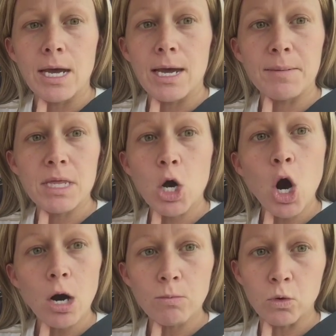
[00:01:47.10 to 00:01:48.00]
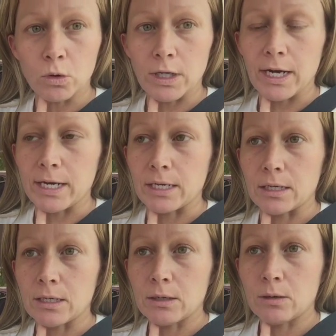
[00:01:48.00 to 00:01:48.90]
I'm in the carpool
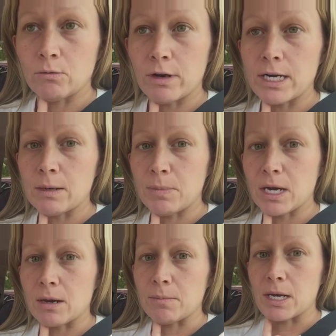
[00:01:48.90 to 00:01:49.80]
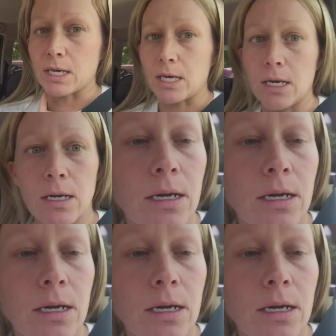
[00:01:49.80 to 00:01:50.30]
line ready to pick up my kid.